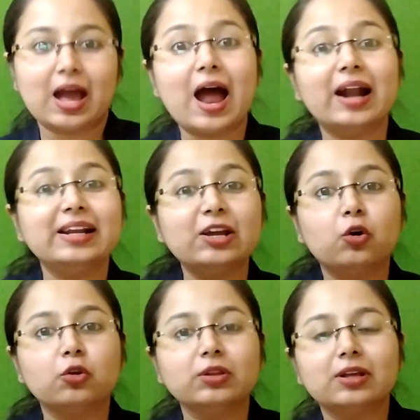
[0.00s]

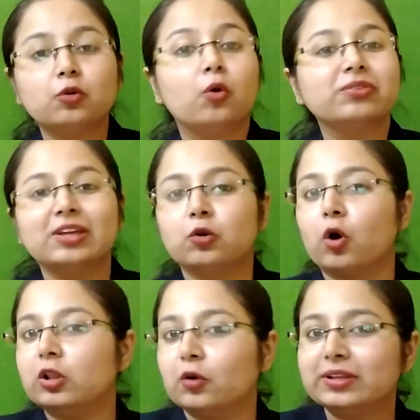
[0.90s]
Anti-colonial, see,
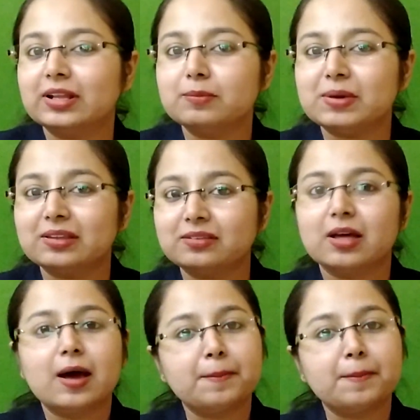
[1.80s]
colonial means